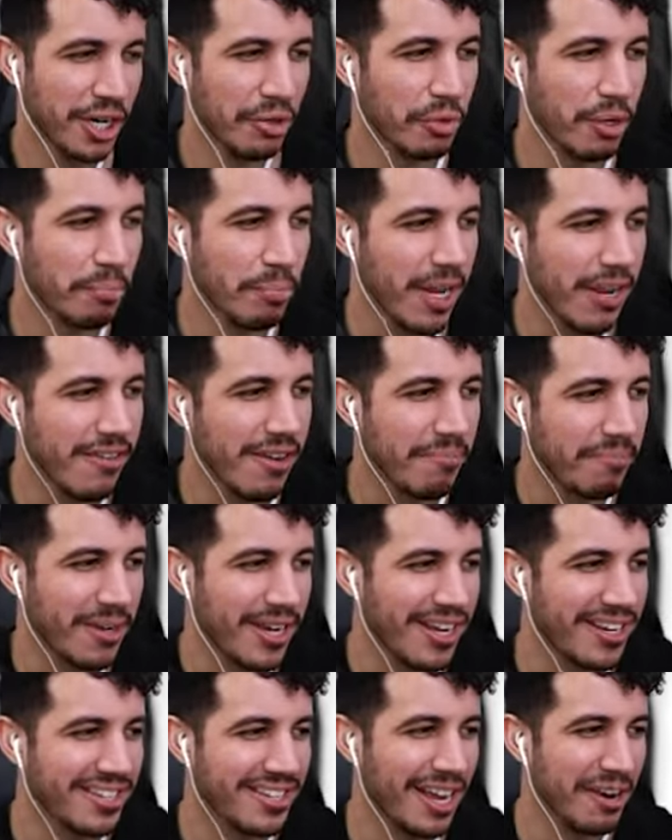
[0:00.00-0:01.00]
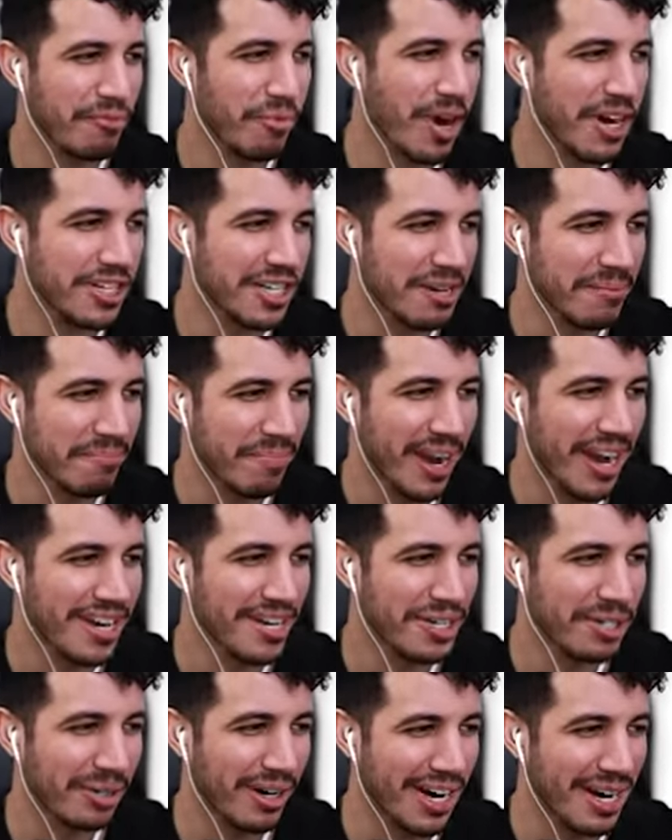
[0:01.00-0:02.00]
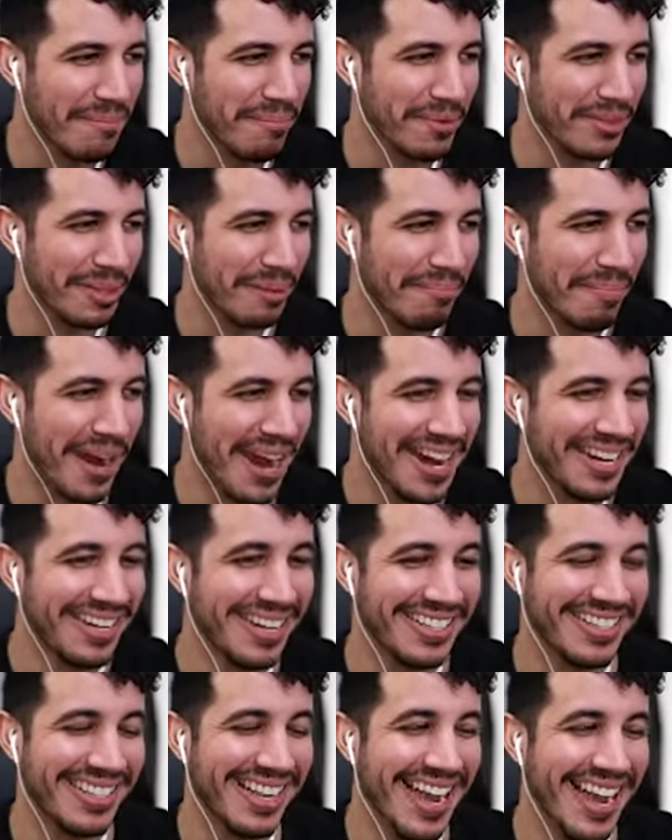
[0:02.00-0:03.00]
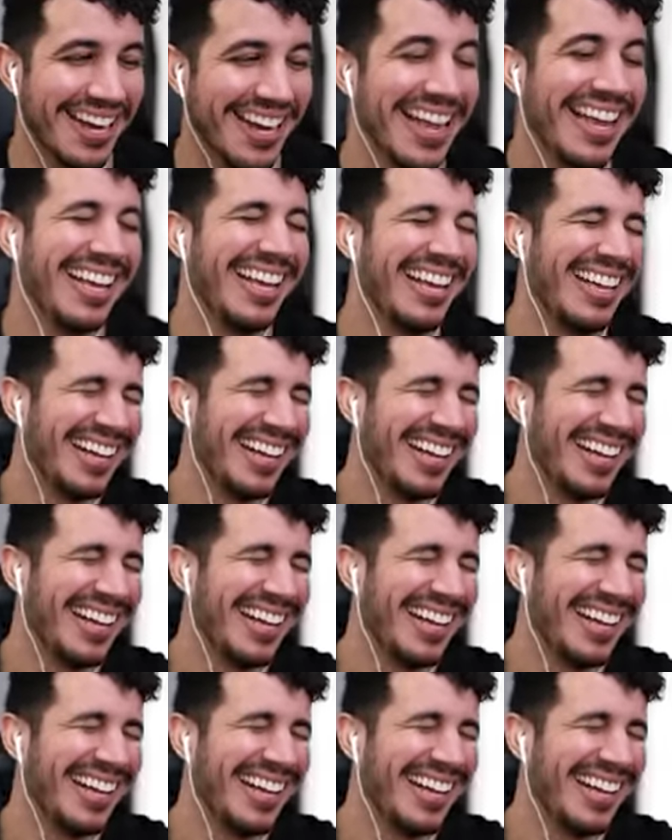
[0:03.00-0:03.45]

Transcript: Sherwood PvP is like watching paint dry, but the paint is lagging.